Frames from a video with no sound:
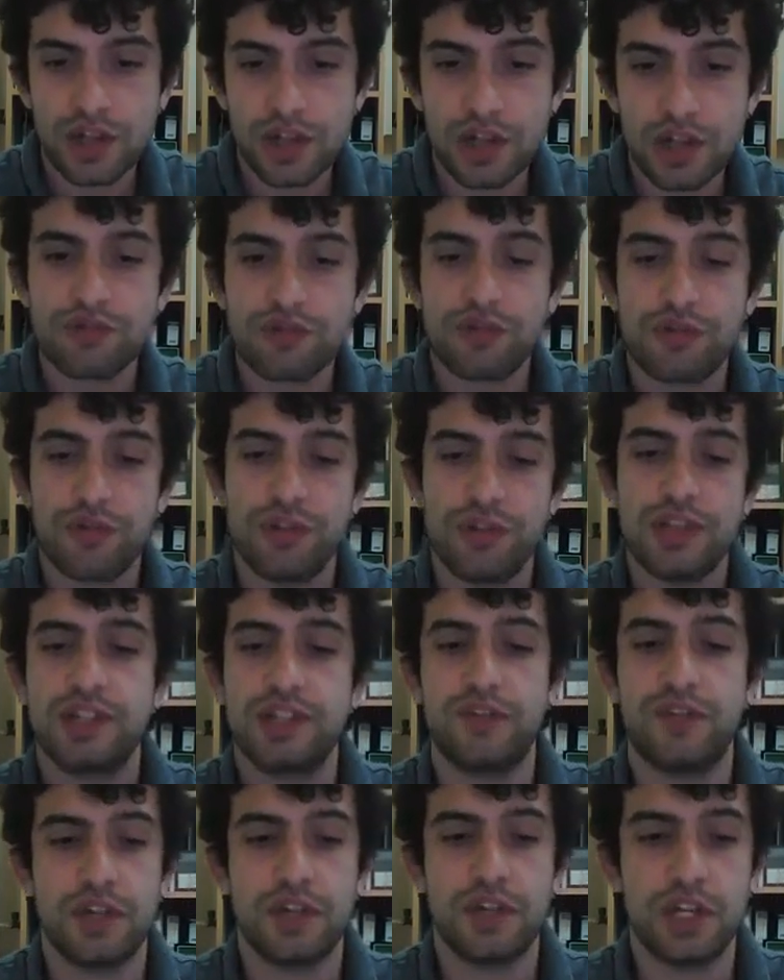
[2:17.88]
Just through
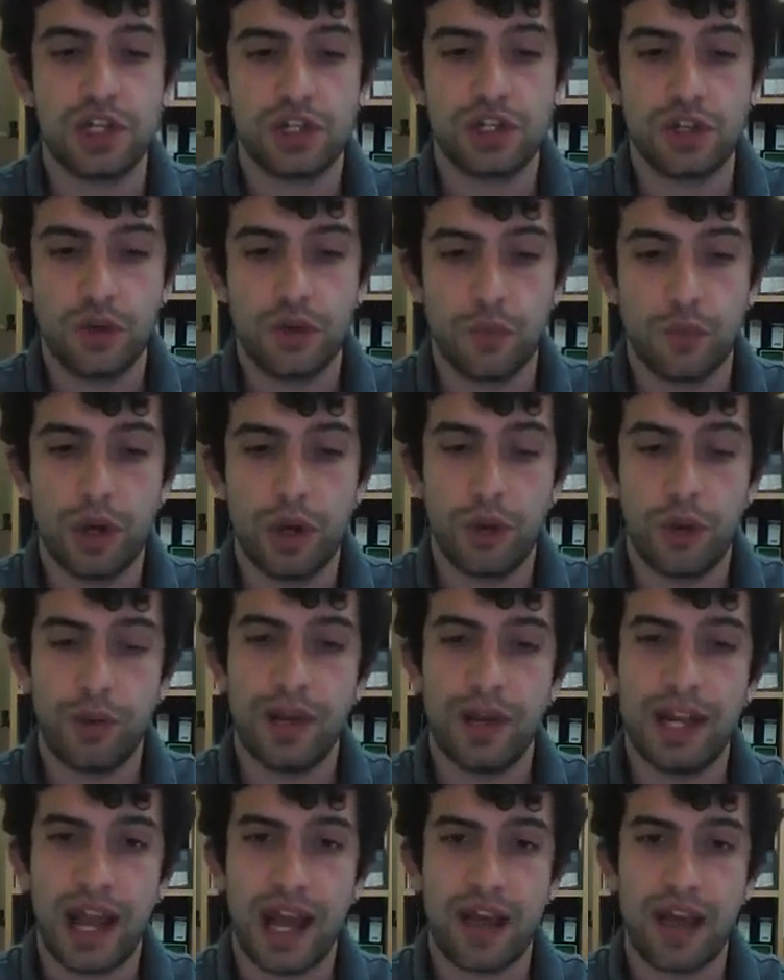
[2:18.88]
this definition, we
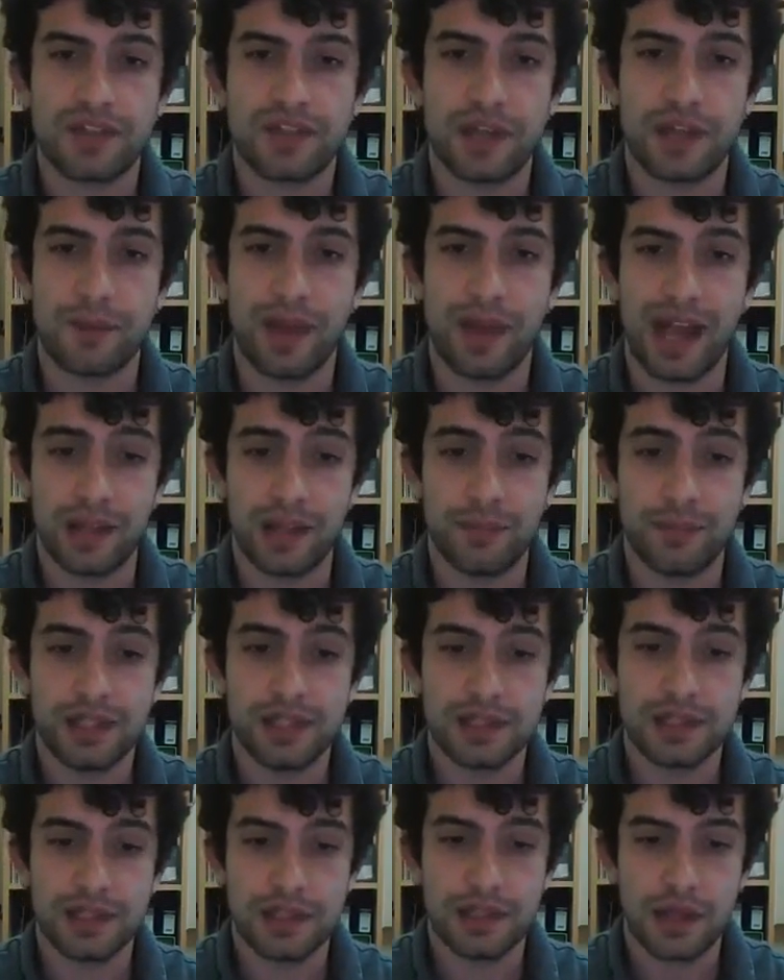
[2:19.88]
already have some
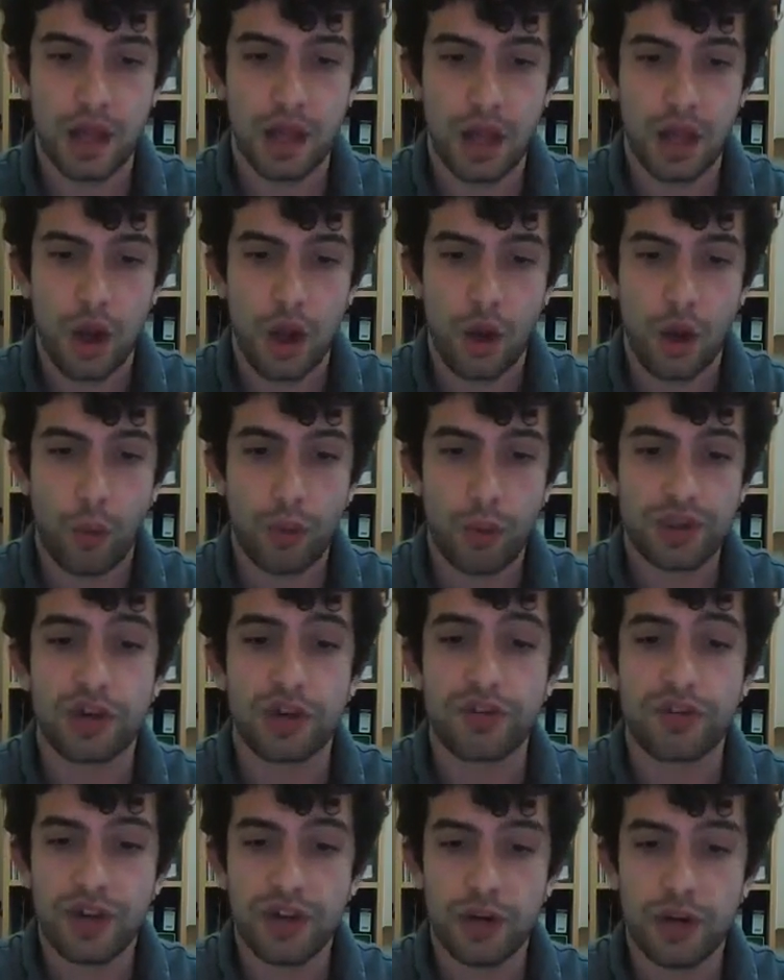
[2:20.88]
elements
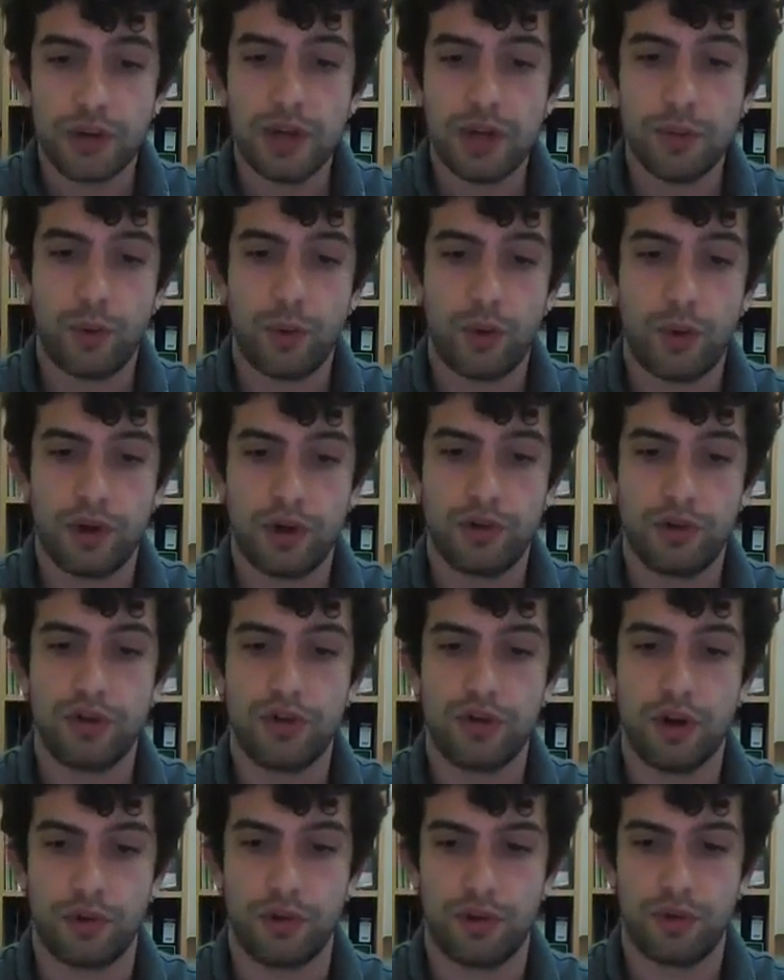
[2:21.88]
which are very important
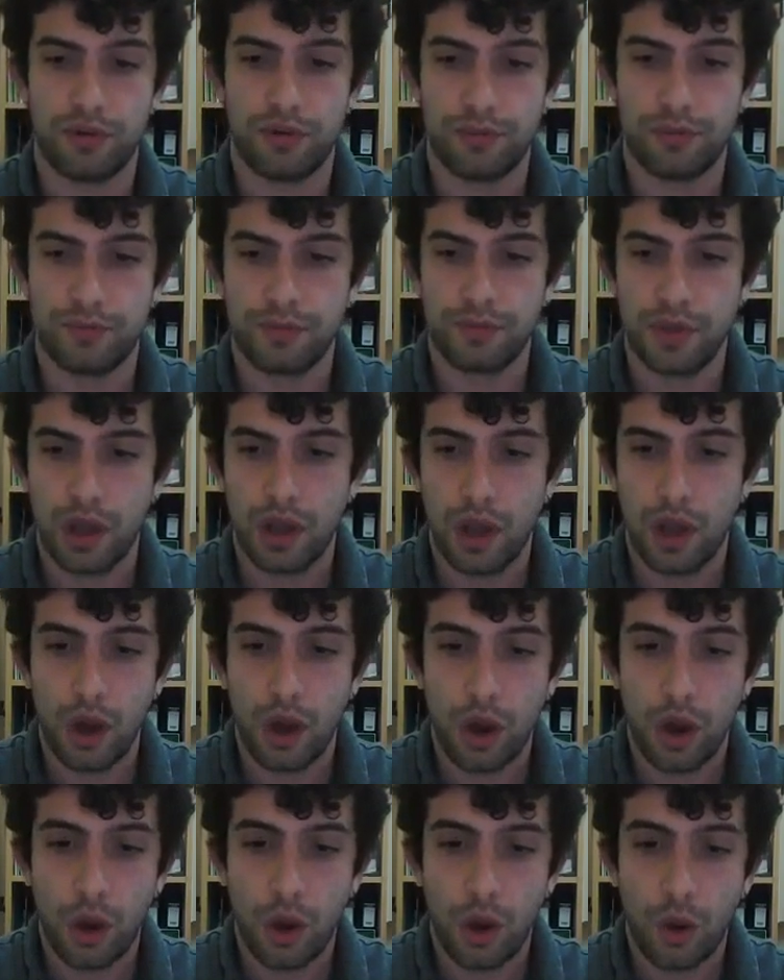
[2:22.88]
to note.
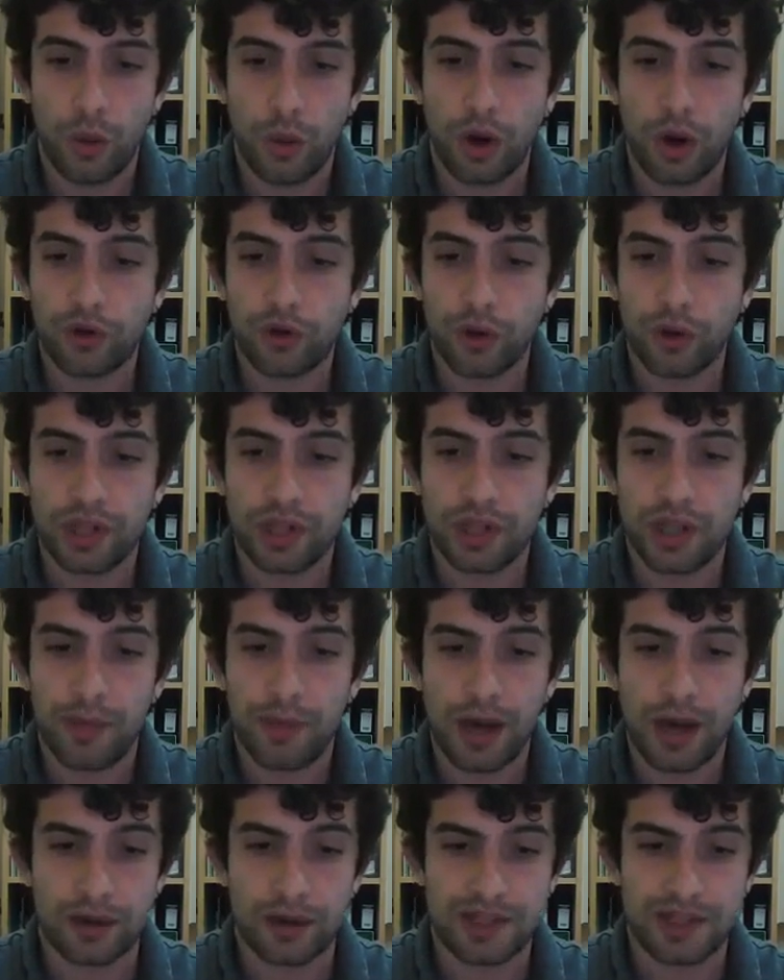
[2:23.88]
We are talking
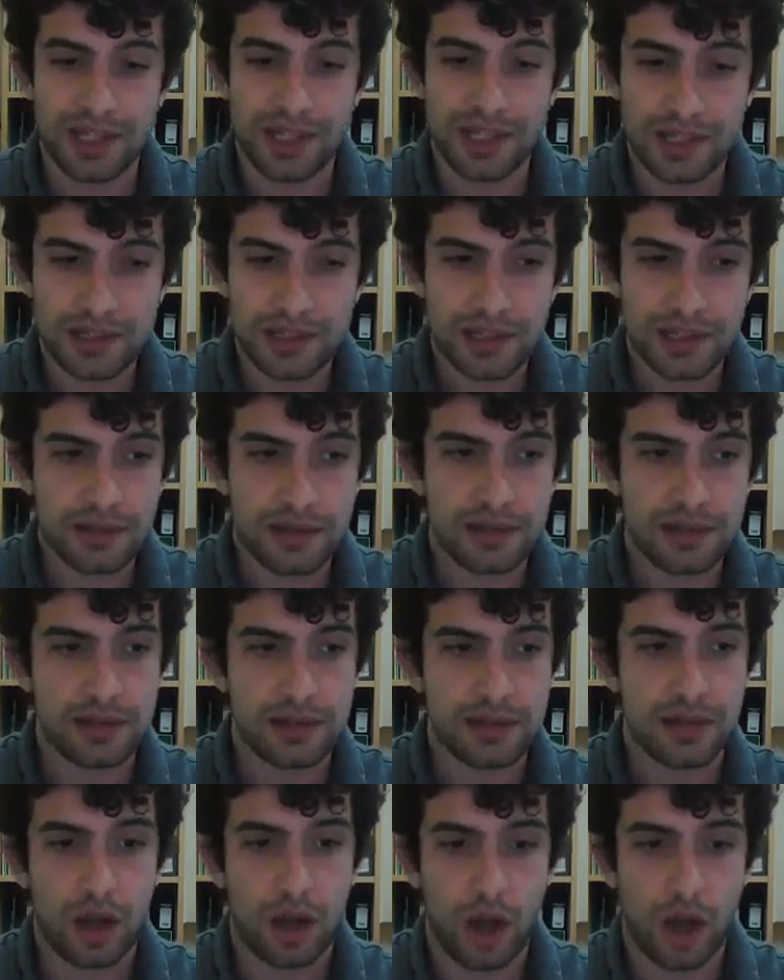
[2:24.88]
about
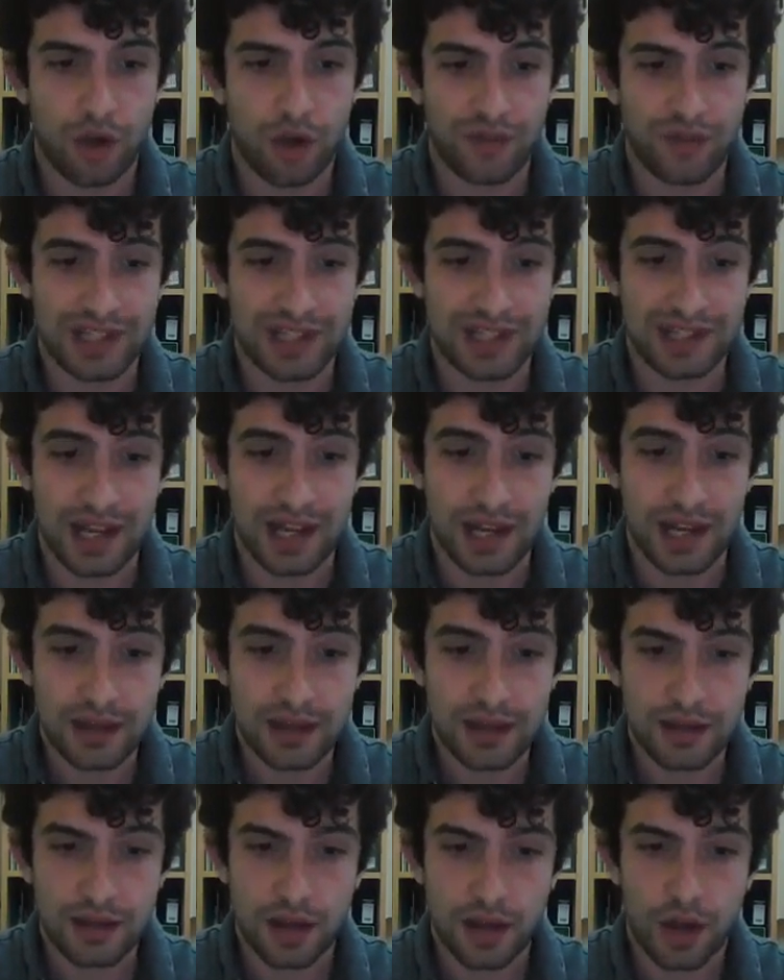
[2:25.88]
citizens of a
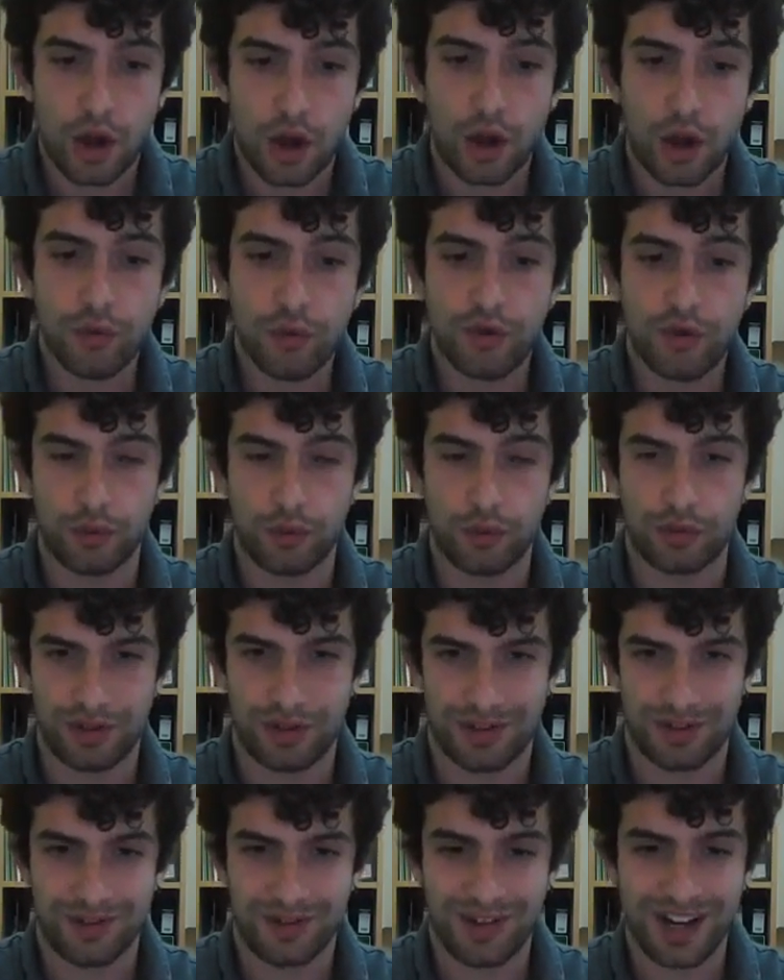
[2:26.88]
state who
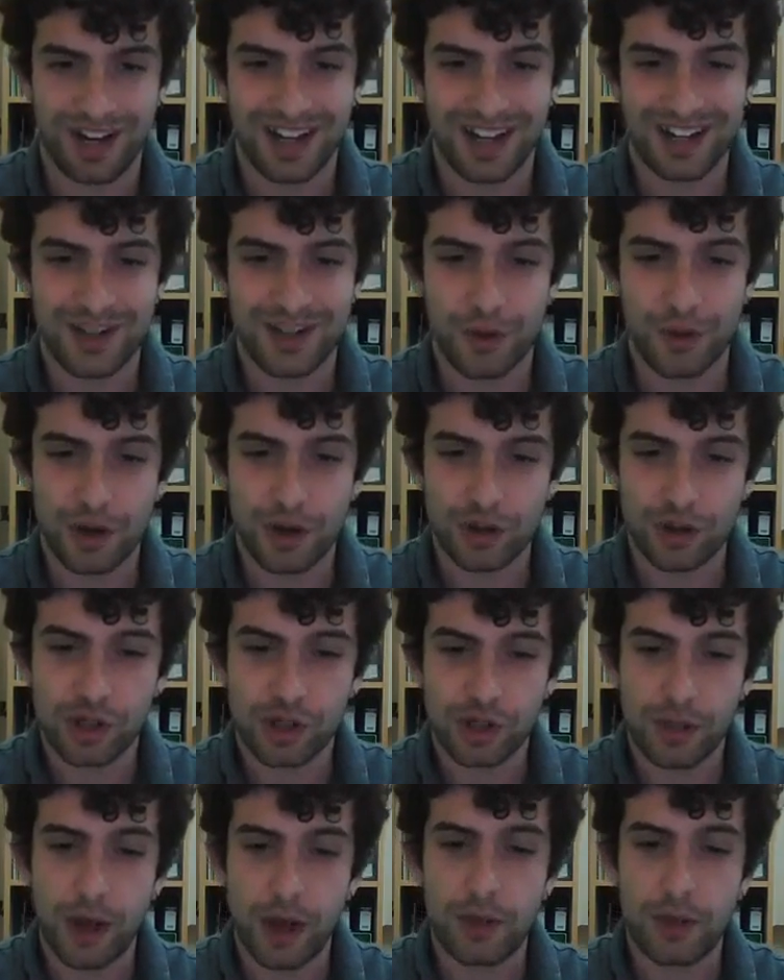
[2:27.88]
vote, right? So we're
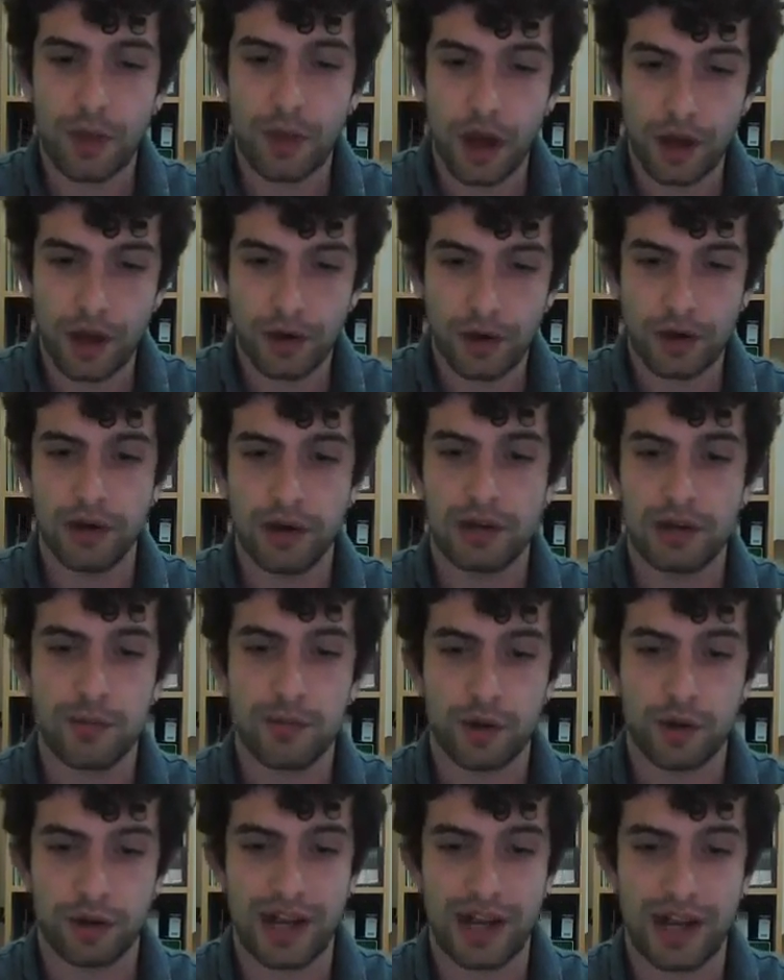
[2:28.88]
talking about modern
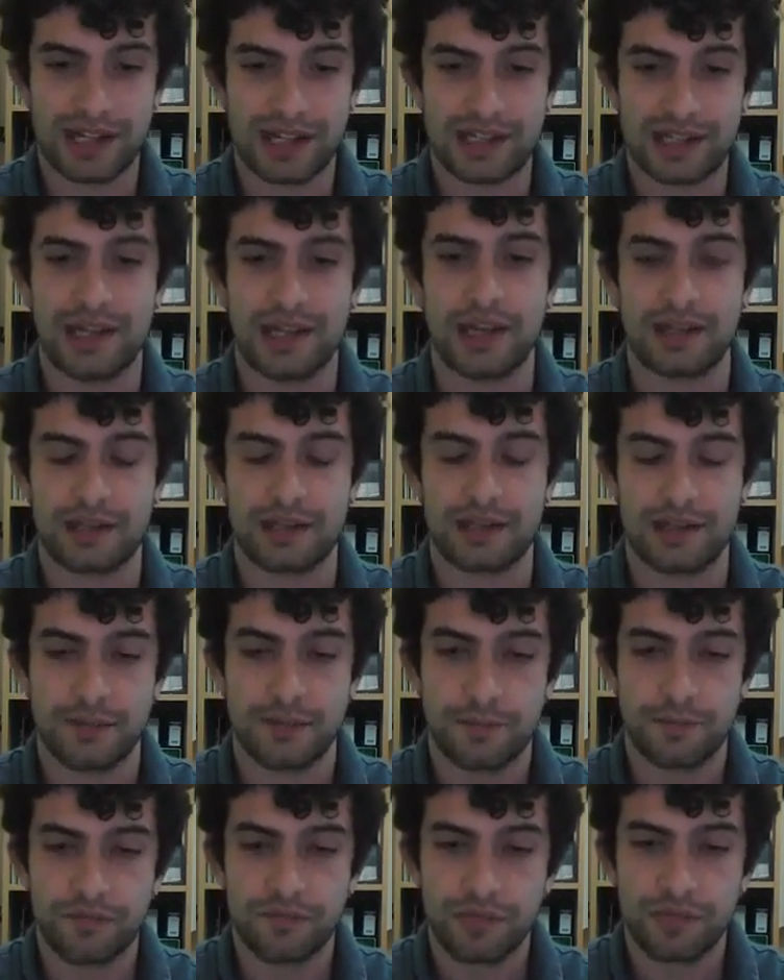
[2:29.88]
democratic
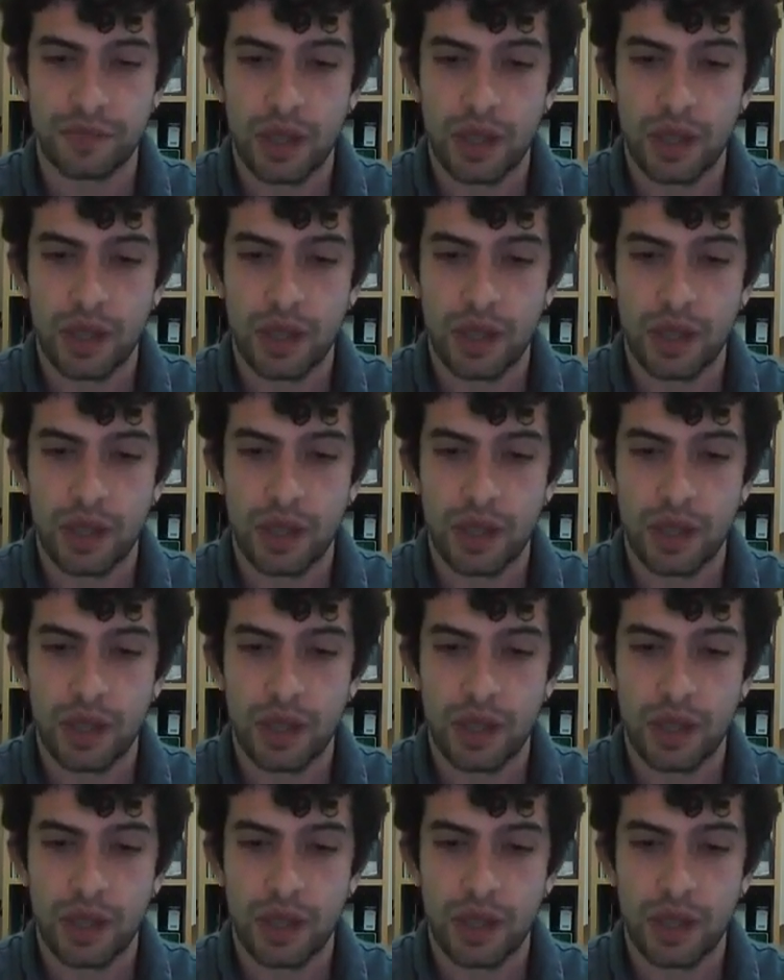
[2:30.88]
states.